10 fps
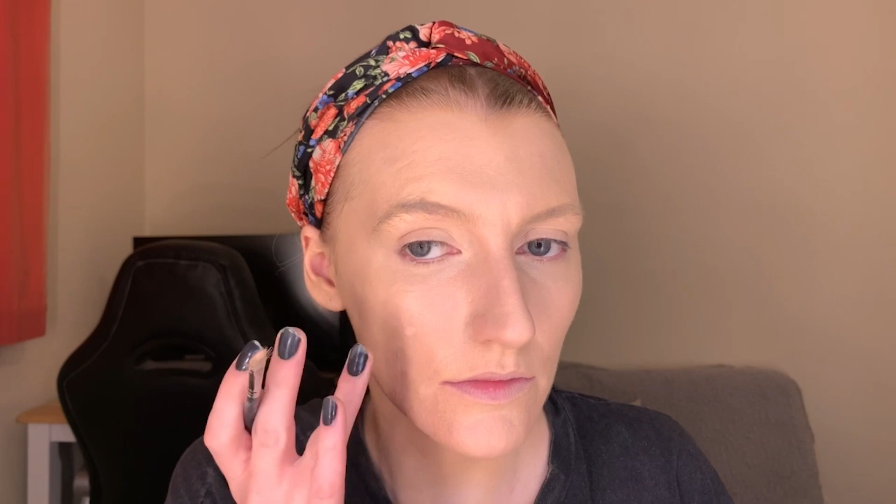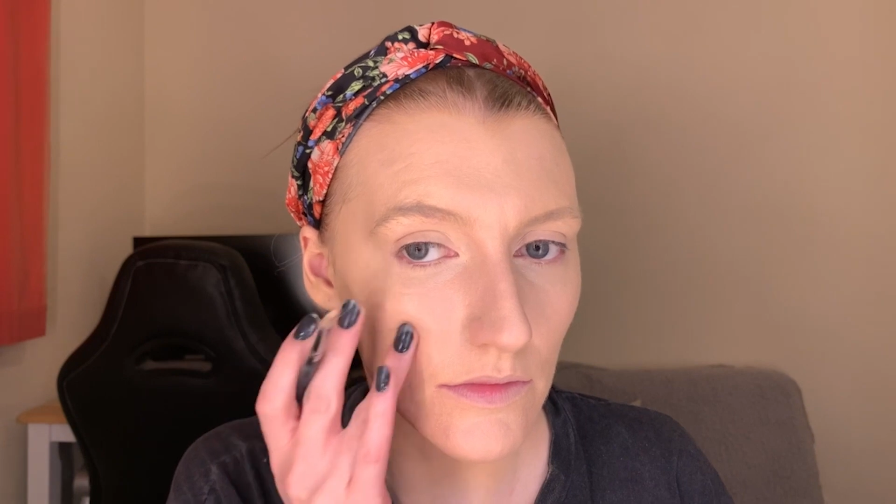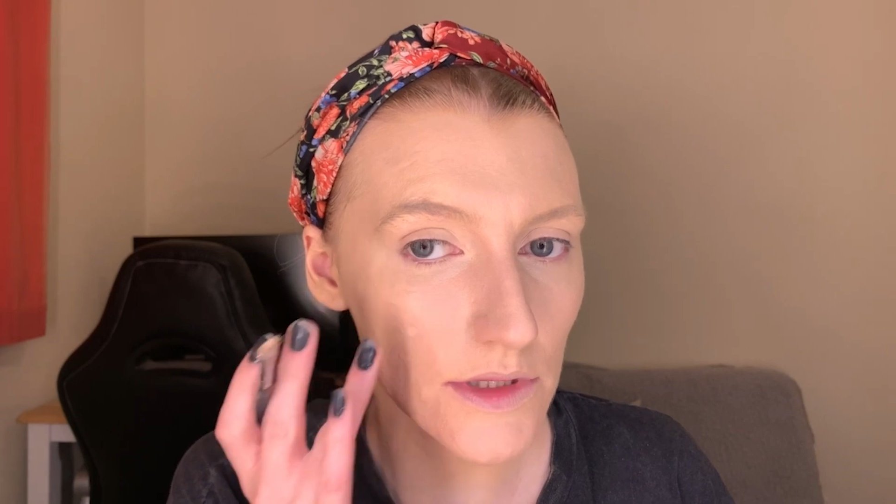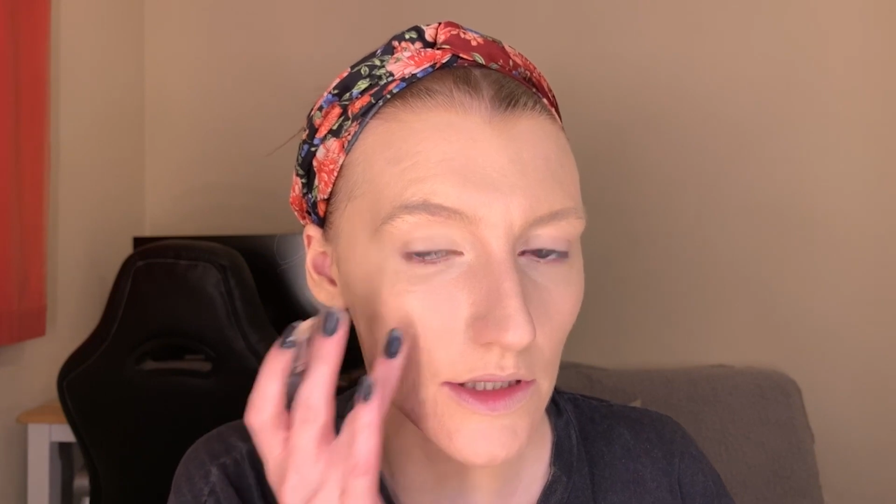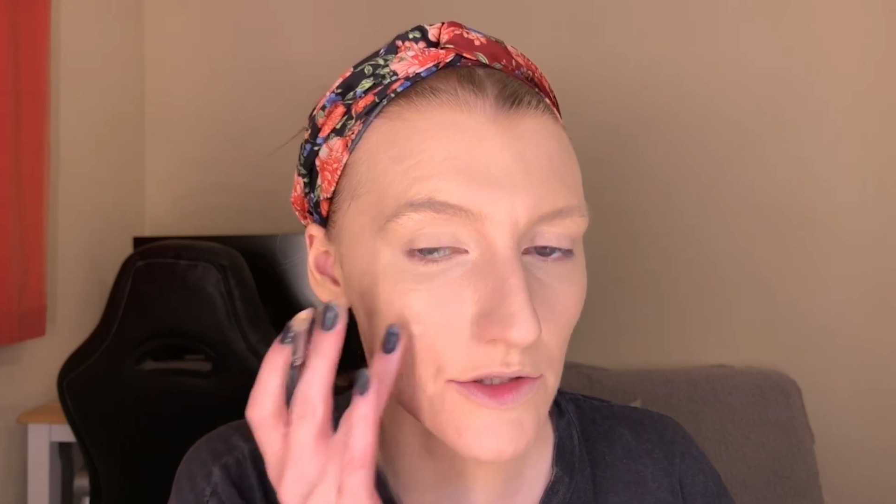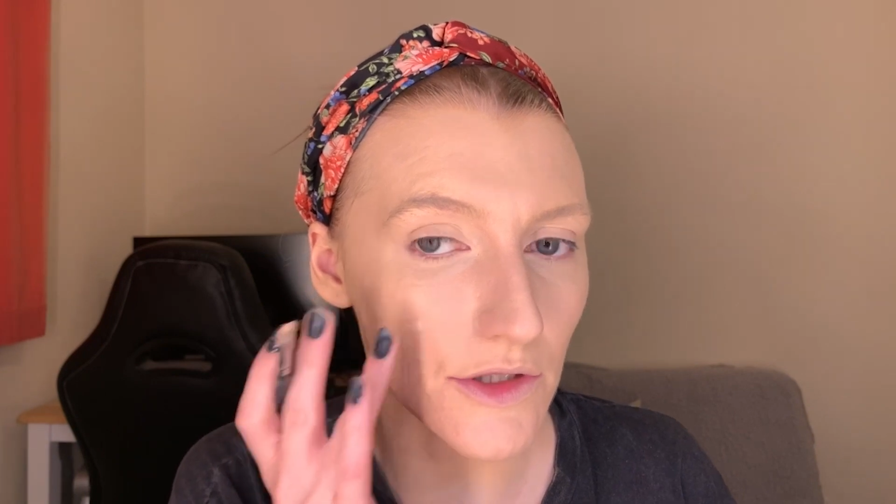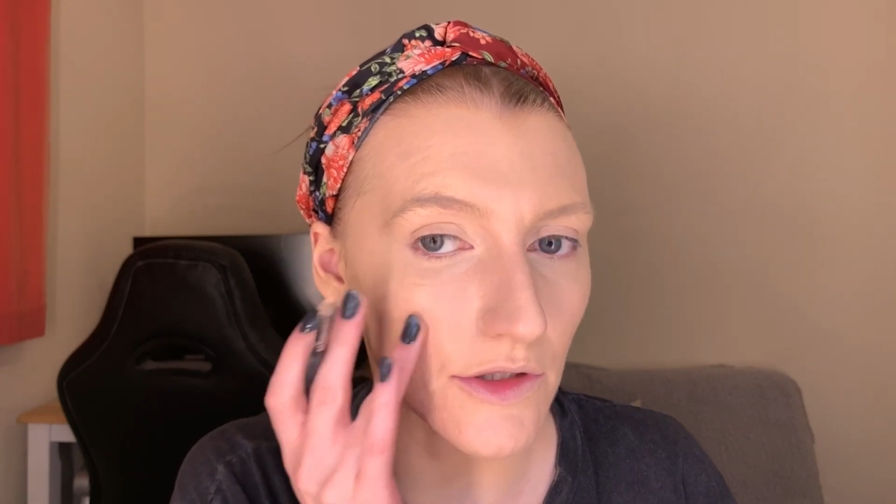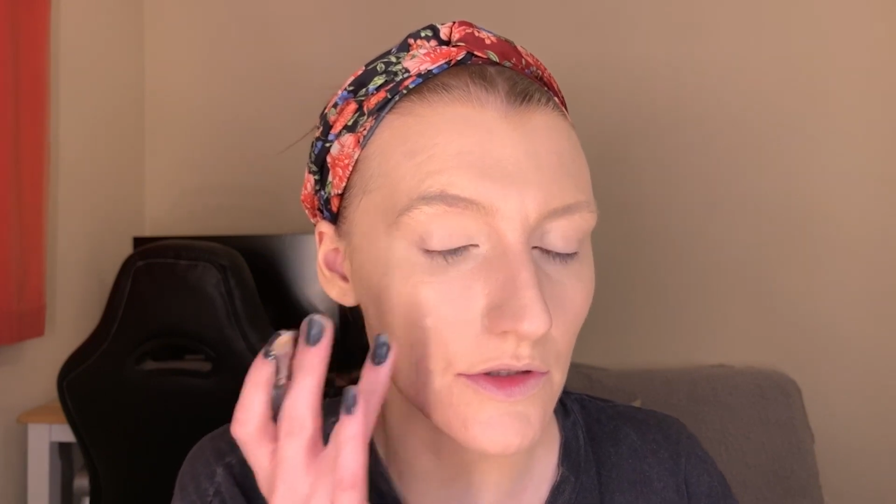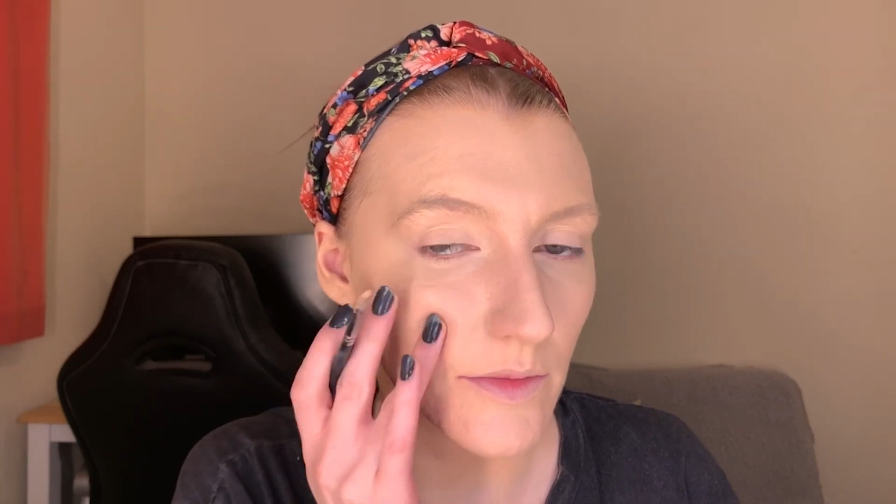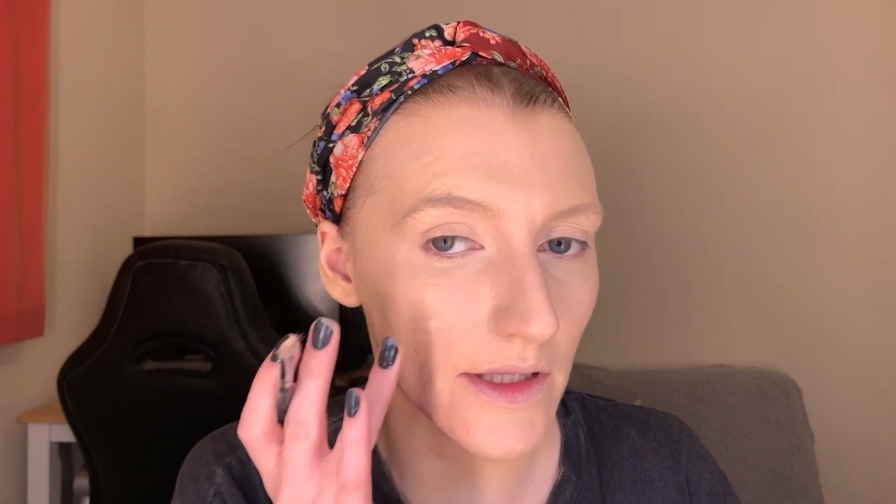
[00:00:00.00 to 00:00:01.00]
So I'm just going to
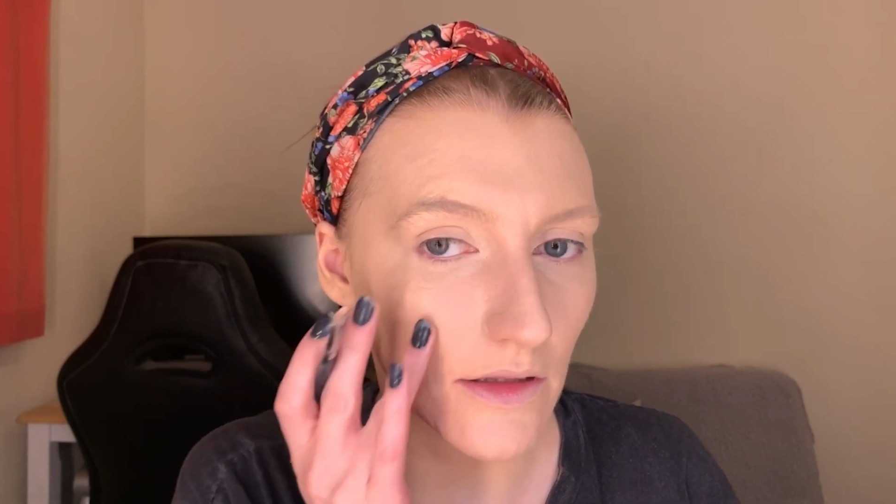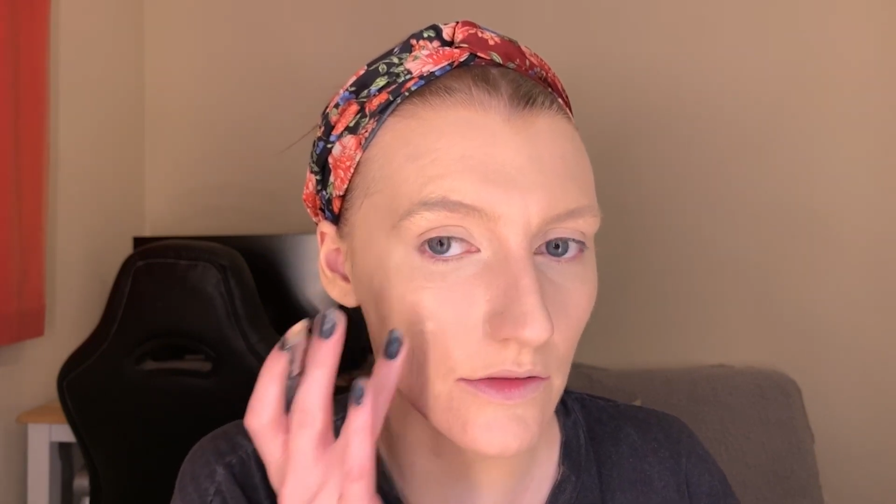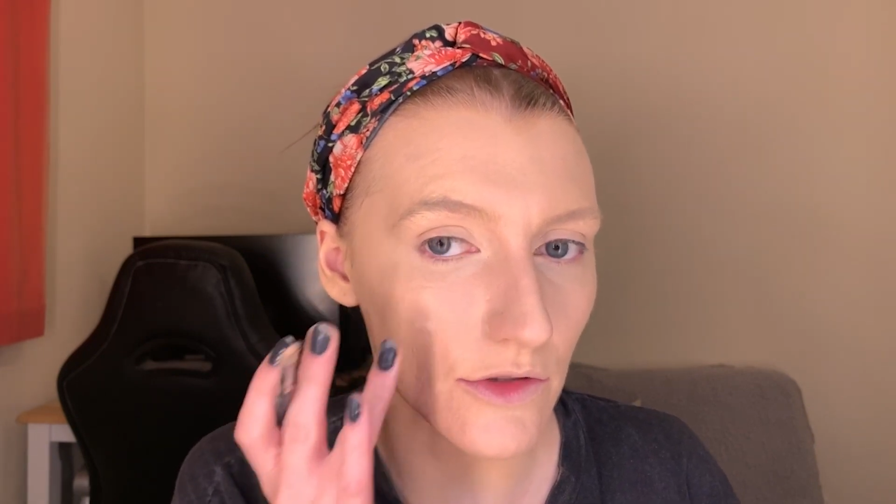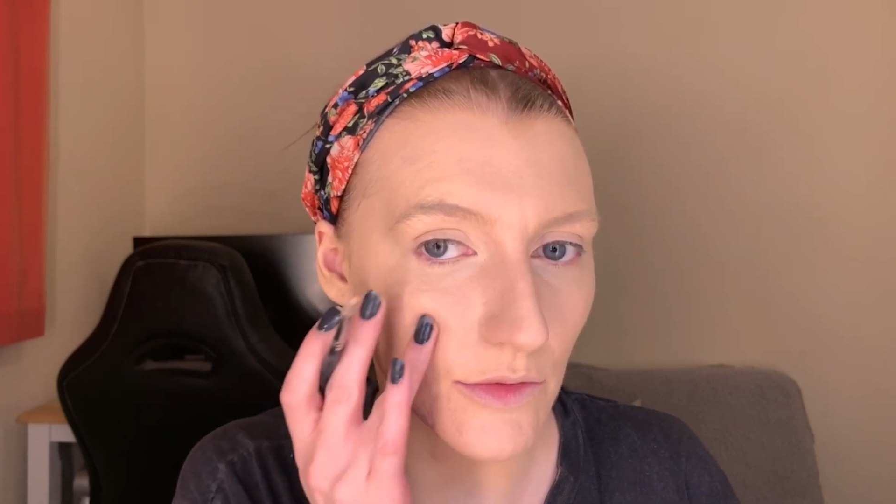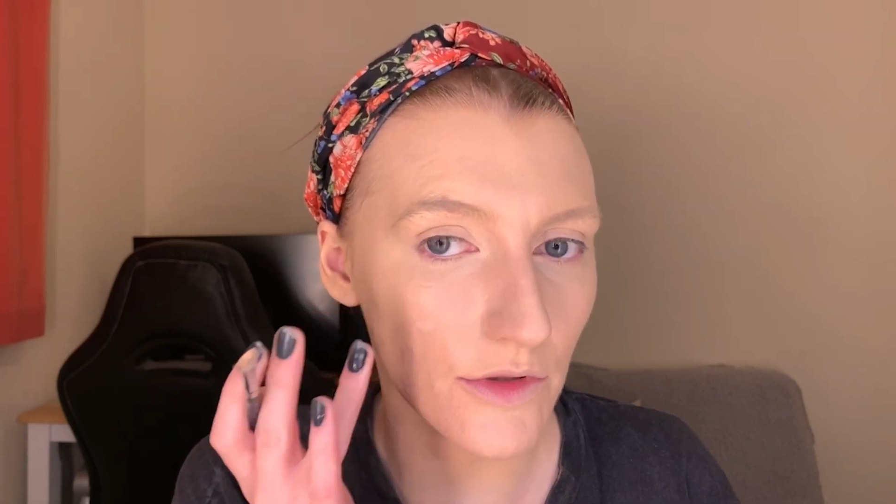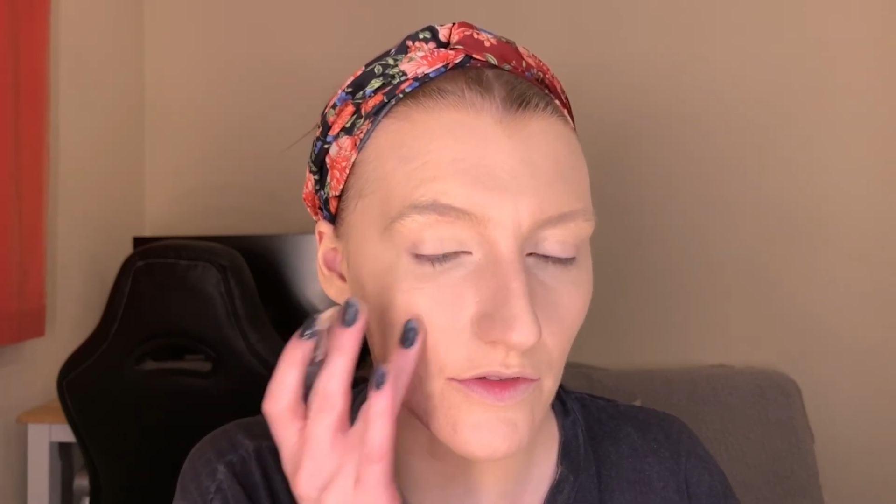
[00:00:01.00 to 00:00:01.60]
use my little normal